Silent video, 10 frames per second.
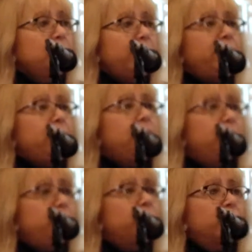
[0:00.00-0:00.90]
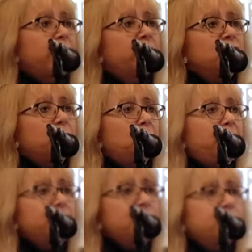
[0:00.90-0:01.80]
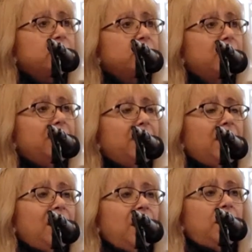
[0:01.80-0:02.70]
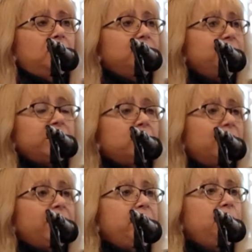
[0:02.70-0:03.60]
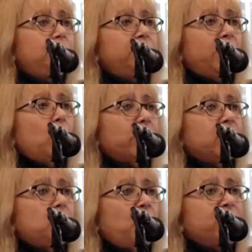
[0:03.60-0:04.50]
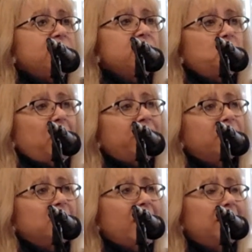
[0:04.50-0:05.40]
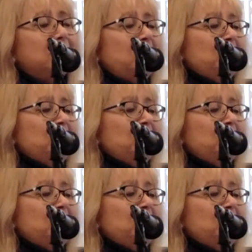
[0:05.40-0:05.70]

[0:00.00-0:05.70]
he knew the character best, and and he wanted to participate in that.